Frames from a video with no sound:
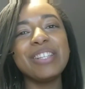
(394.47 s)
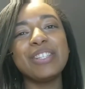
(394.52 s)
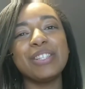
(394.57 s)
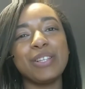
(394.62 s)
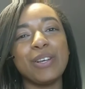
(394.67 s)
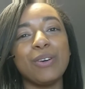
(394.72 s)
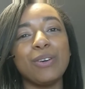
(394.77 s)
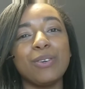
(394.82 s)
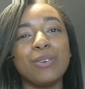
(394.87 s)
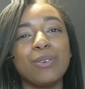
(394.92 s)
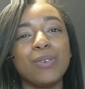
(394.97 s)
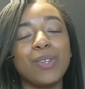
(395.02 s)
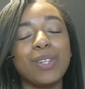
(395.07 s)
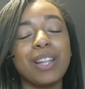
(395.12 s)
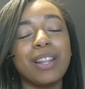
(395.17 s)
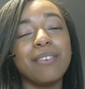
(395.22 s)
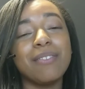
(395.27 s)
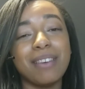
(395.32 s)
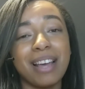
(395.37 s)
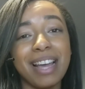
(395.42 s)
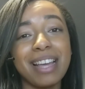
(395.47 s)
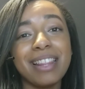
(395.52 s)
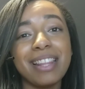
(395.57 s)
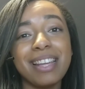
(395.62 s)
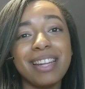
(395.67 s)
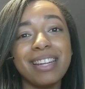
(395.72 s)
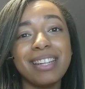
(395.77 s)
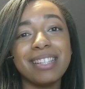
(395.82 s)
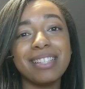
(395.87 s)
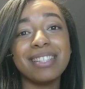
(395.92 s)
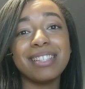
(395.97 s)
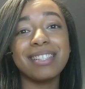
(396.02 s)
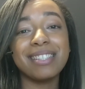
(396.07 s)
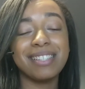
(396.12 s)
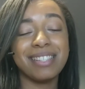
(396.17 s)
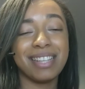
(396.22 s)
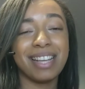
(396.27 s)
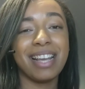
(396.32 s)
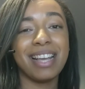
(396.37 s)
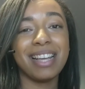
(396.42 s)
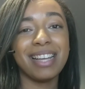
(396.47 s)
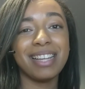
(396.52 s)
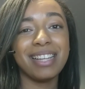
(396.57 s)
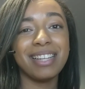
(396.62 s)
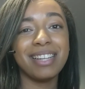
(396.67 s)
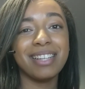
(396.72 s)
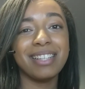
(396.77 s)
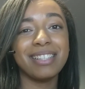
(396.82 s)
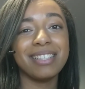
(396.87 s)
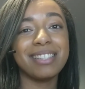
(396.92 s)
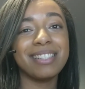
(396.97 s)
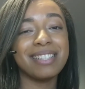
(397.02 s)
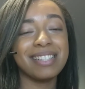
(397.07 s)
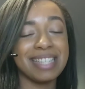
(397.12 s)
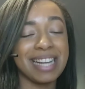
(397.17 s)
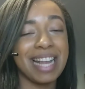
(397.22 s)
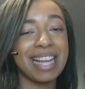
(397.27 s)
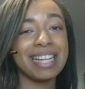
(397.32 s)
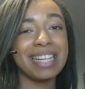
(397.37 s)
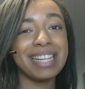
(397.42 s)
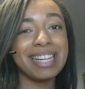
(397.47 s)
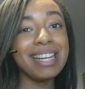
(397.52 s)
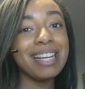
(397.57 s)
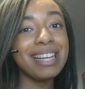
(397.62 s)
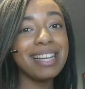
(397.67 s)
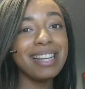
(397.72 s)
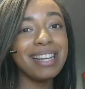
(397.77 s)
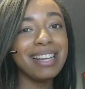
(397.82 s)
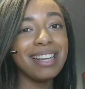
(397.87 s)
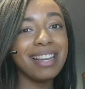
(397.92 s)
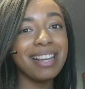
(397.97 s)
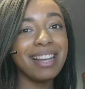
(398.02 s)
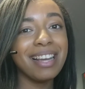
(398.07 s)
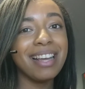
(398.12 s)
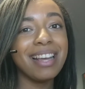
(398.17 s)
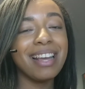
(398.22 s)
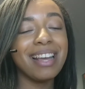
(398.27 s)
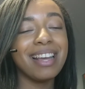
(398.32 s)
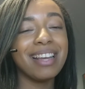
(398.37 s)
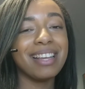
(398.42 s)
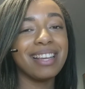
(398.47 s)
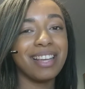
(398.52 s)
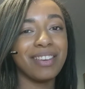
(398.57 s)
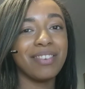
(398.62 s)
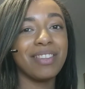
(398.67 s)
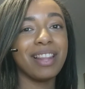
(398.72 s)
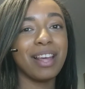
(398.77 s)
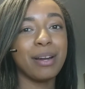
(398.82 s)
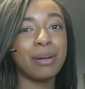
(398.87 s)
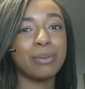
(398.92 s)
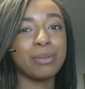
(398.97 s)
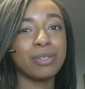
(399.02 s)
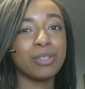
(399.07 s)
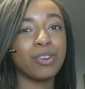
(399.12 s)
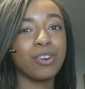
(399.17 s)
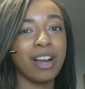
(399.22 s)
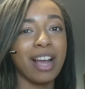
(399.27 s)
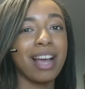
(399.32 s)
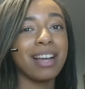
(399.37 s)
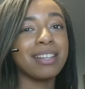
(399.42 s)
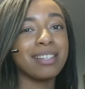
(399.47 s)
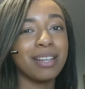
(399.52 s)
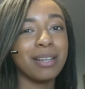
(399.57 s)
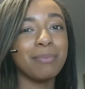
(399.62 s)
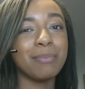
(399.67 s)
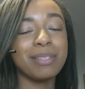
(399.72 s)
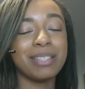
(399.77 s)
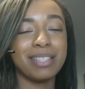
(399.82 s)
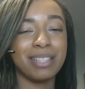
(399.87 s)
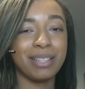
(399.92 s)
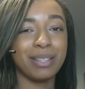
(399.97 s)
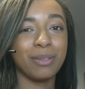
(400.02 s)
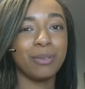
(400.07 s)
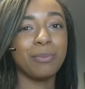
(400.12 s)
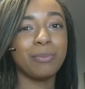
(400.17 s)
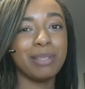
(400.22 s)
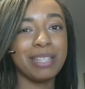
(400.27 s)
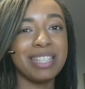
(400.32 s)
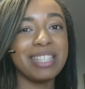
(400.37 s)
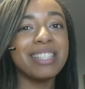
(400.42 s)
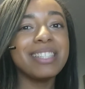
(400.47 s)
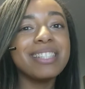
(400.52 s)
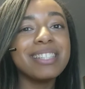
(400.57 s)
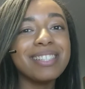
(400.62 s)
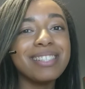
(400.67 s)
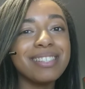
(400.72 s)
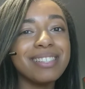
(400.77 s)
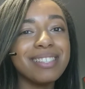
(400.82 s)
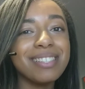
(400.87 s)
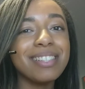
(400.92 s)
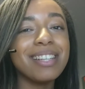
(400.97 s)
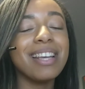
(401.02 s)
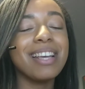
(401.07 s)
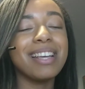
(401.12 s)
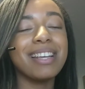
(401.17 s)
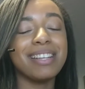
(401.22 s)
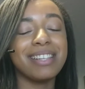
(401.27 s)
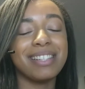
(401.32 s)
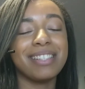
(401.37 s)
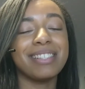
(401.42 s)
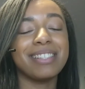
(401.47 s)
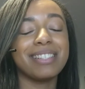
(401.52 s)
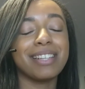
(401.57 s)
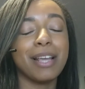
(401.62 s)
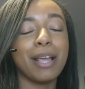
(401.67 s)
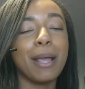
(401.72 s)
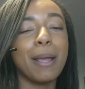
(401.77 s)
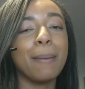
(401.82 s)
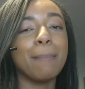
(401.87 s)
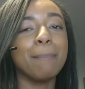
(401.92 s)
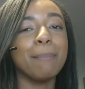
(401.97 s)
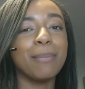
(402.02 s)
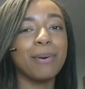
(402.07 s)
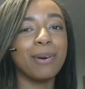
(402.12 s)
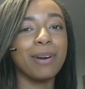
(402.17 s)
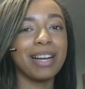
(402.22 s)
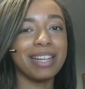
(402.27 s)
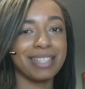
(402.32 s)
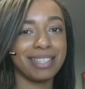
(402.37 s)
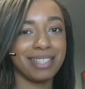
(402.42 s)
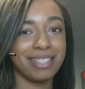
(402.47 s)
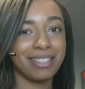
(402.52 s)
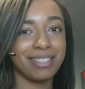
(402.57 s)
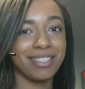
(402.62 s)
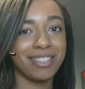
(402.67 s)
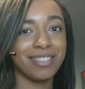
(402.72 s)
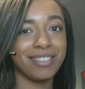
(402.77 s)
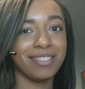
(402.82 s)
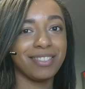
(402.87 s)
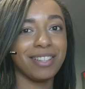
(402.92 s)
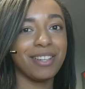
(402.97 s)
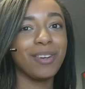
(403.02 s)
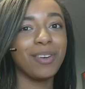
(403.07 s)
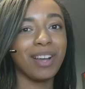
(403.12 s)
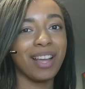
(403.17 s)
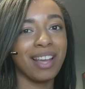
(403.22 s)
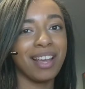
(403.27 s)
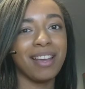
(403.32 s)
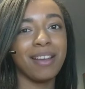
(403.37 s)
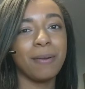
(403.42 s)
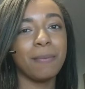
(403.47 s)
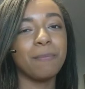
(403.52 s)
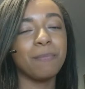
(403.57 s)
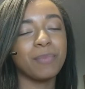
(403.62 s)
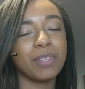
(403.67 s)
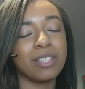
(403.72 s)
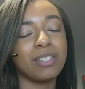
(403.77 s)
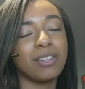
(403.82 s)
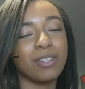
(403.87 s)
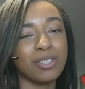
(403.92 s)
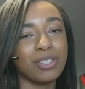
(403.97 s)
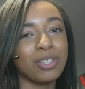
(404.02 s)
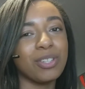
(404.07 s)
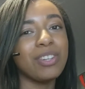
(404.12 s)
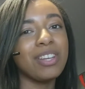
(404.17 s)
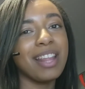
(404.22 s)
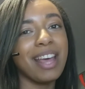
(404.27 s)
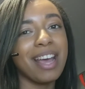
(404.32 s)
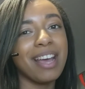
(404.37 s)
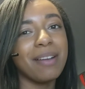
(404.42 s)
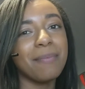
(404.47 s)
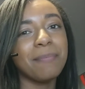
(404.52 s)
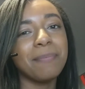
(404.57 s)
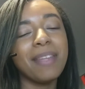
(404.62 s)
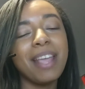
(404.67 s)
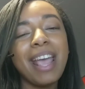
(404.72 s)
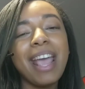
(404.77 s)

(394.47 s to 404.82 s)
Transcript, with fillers: so the fact that it stayed standing given that it was cracked up into little pieces, is impressive. Okay, so I'll show you that.